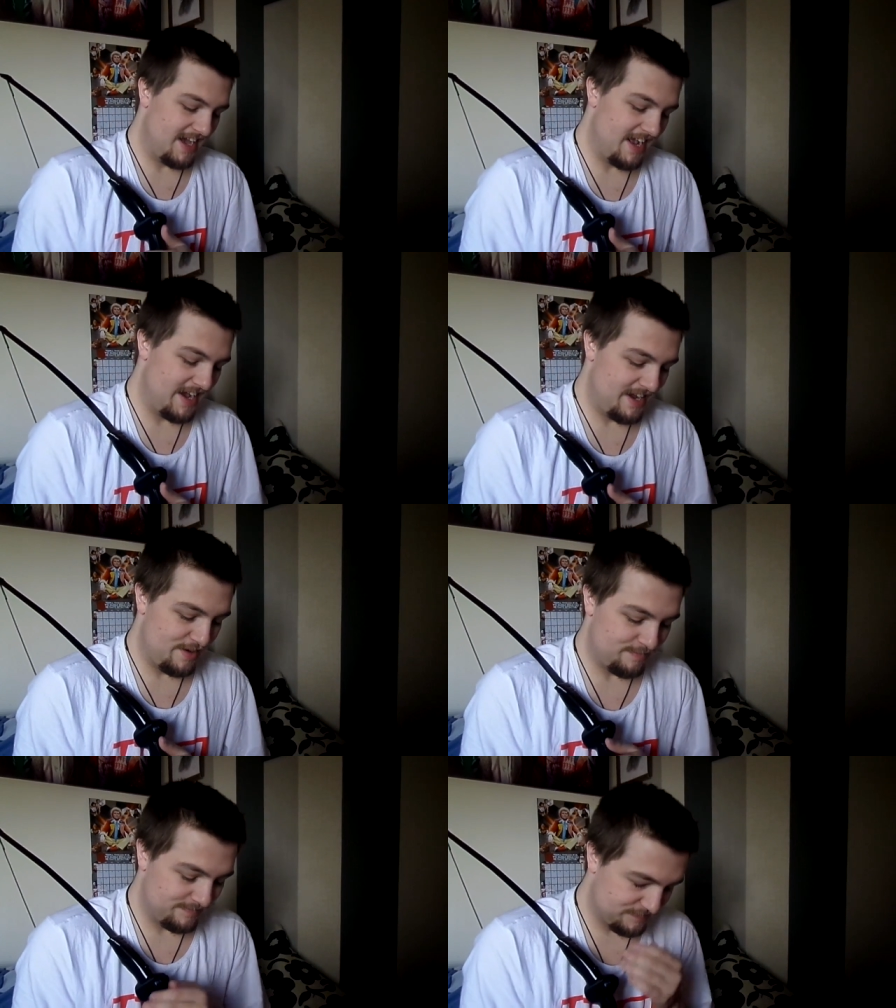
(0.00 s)

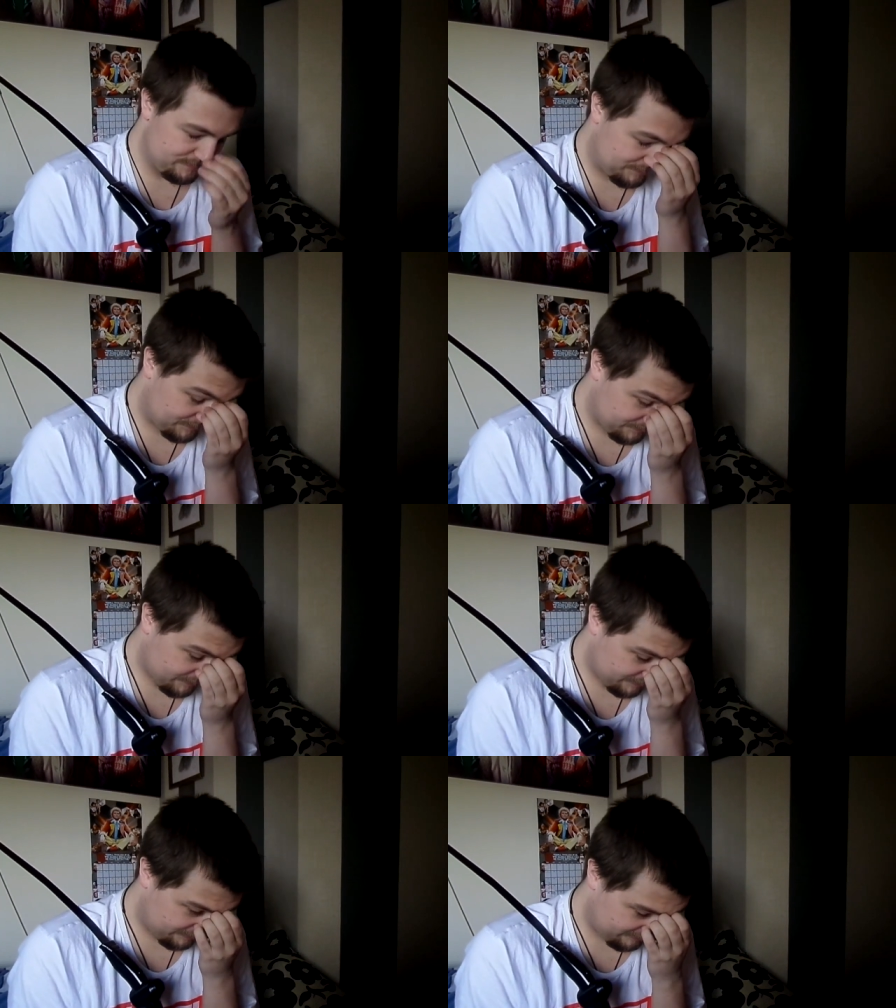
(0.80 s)
Um,
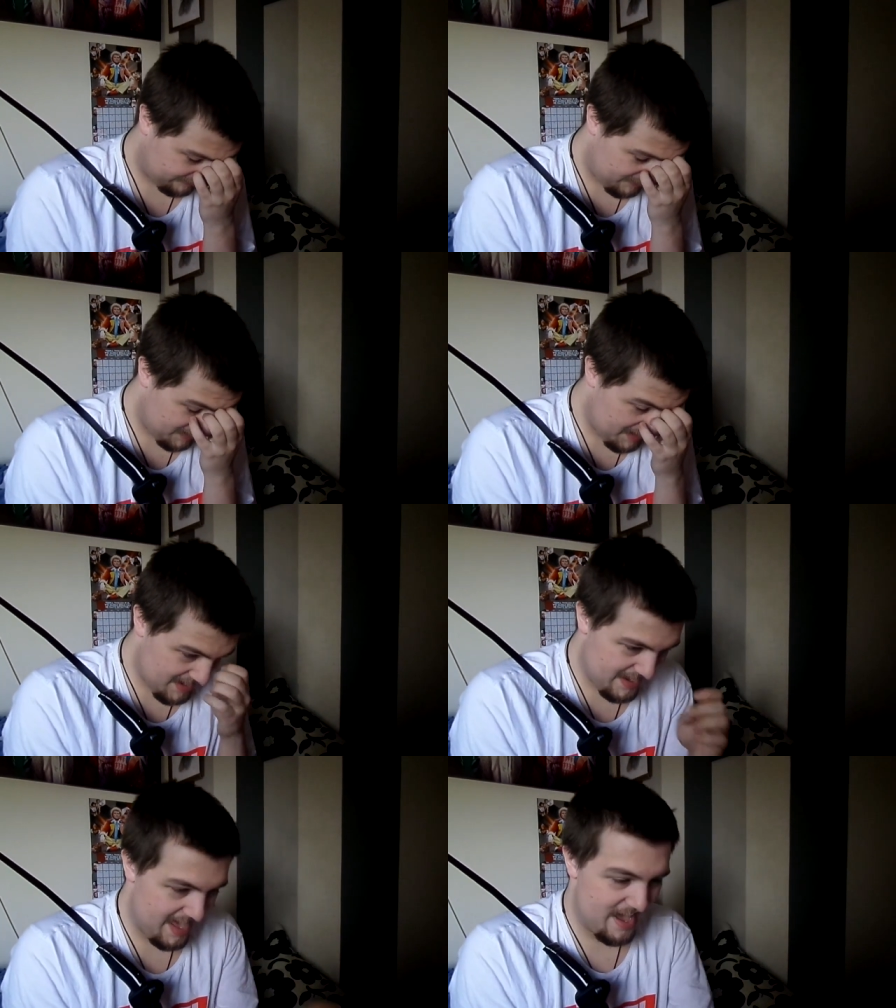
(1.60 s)

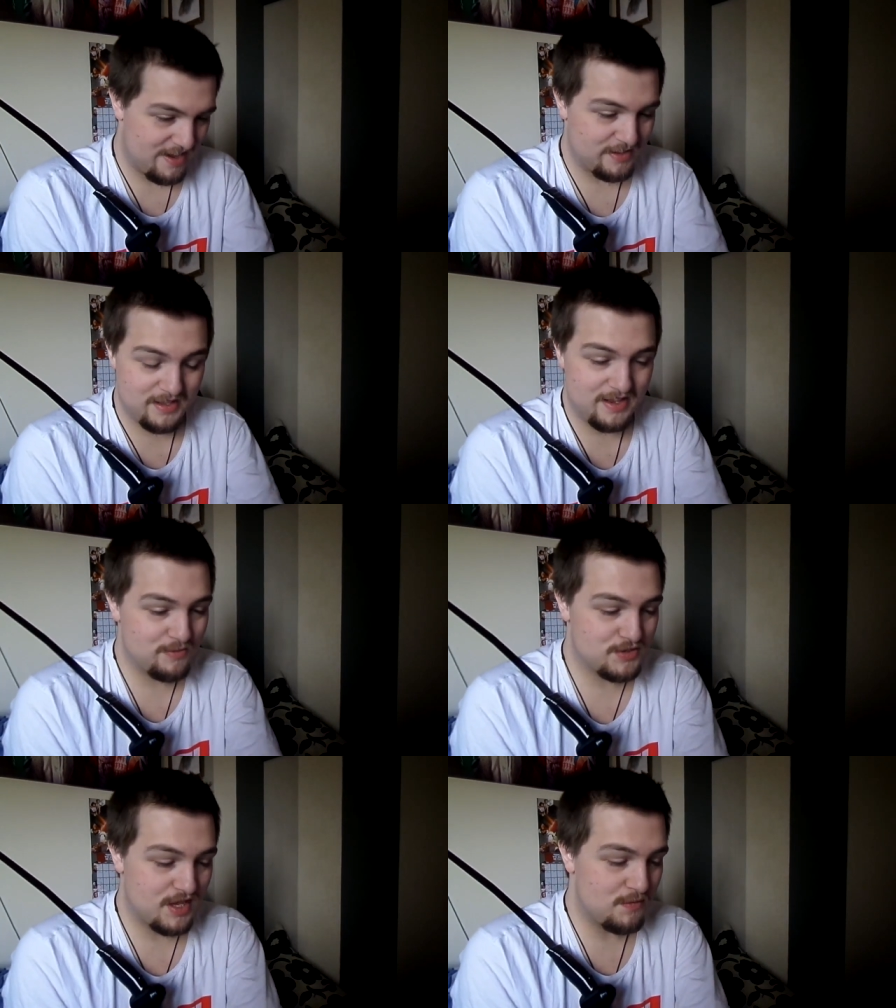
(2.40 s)
yeah, it
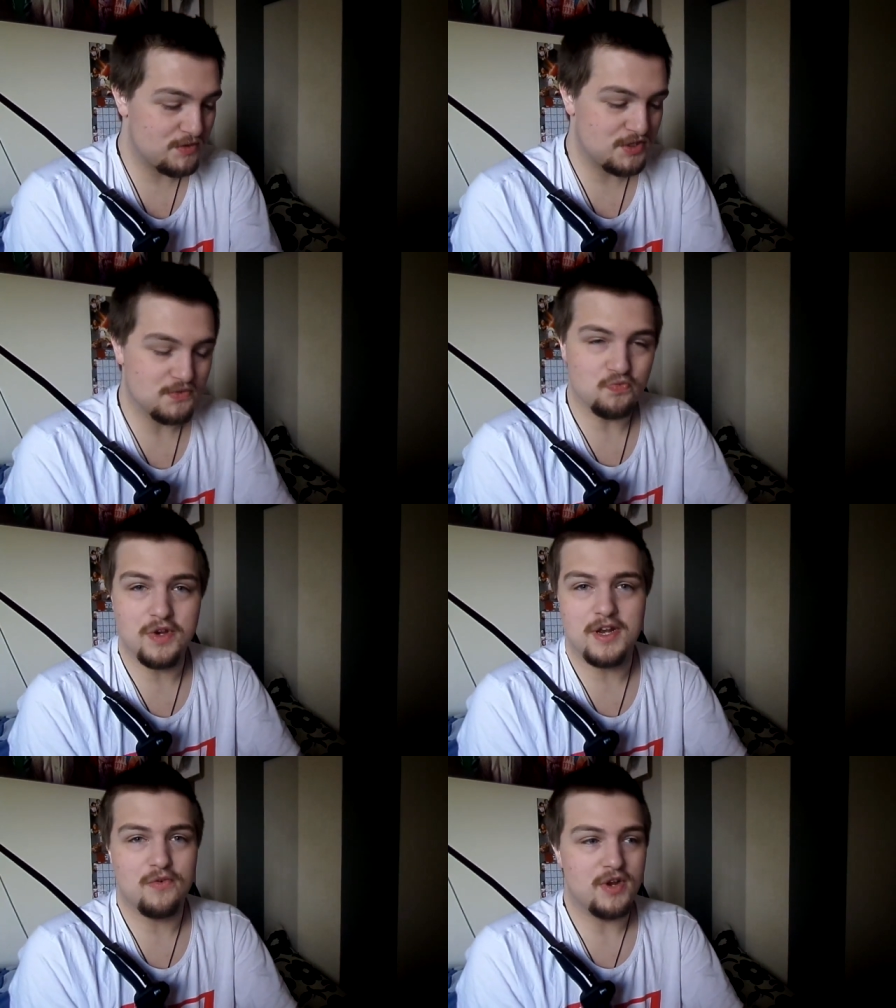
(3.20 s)
was it was just
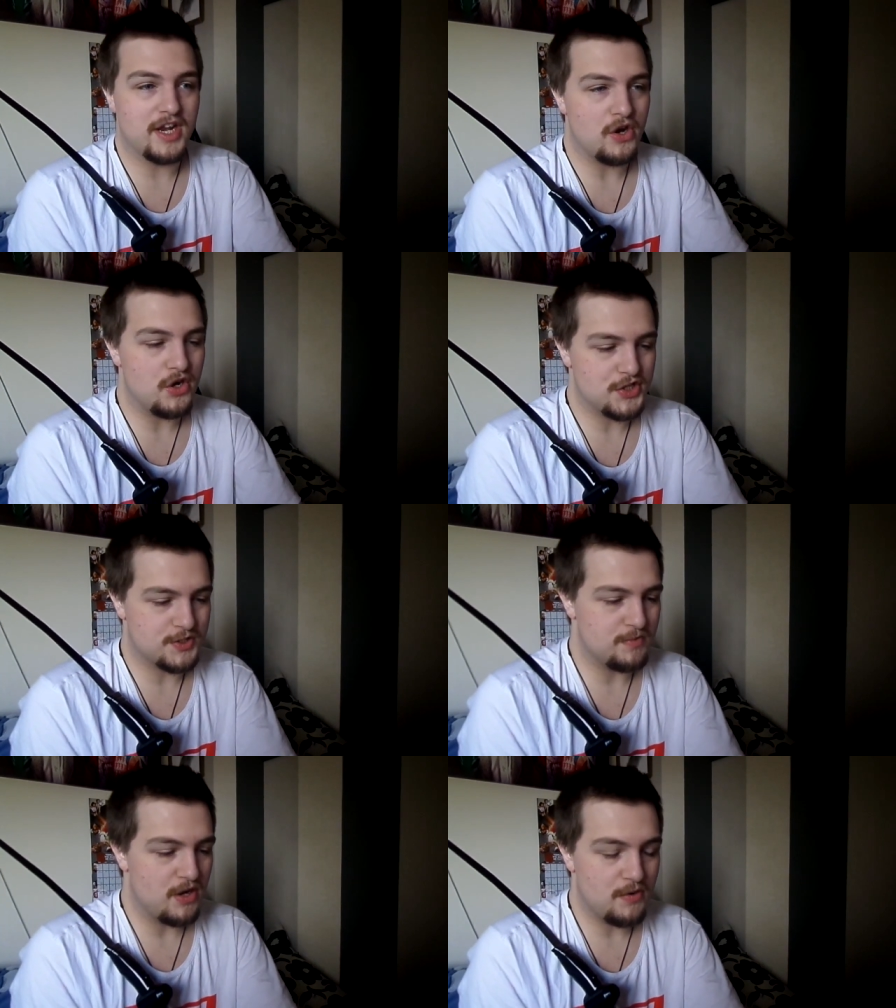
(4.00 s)
really, really
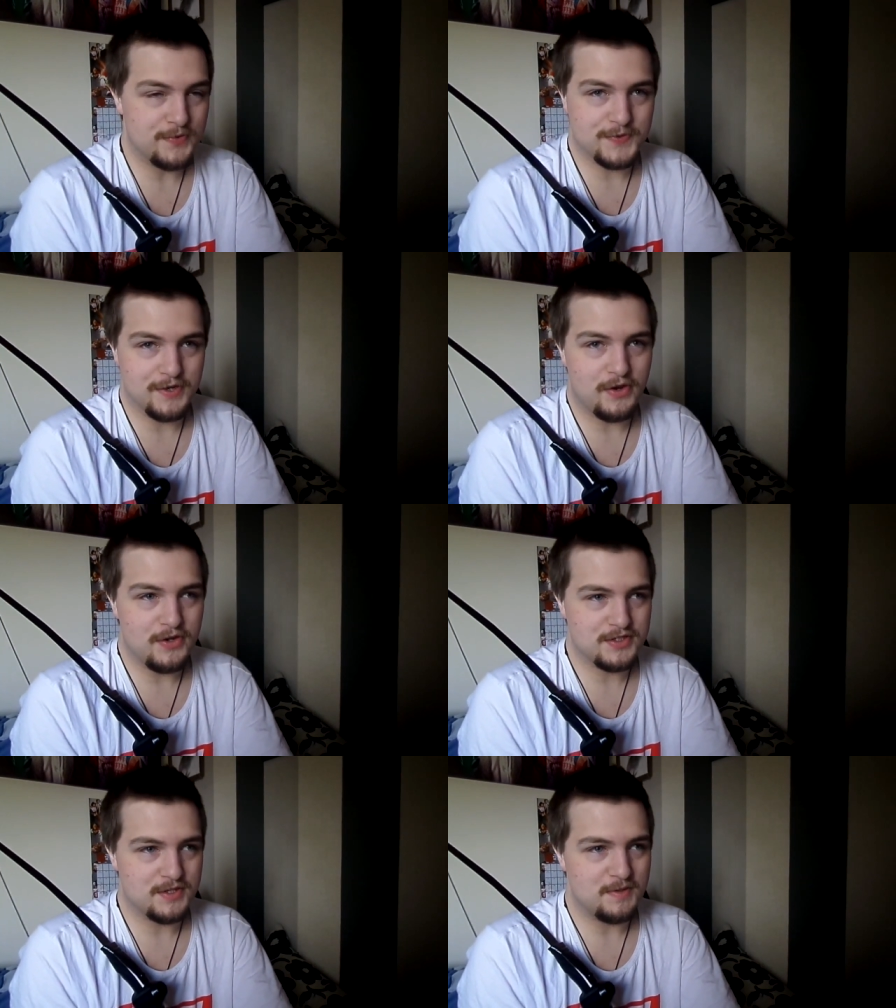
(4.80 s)
awesome, though. It was an
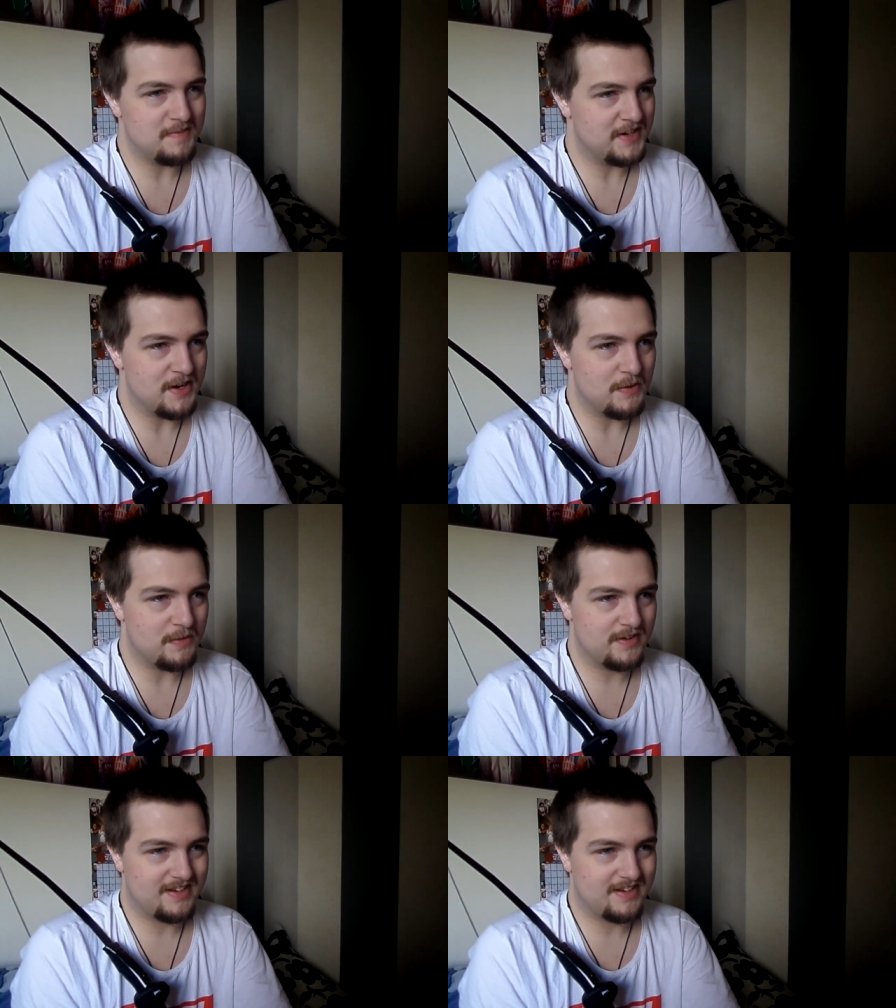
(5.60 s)
awesome, you know...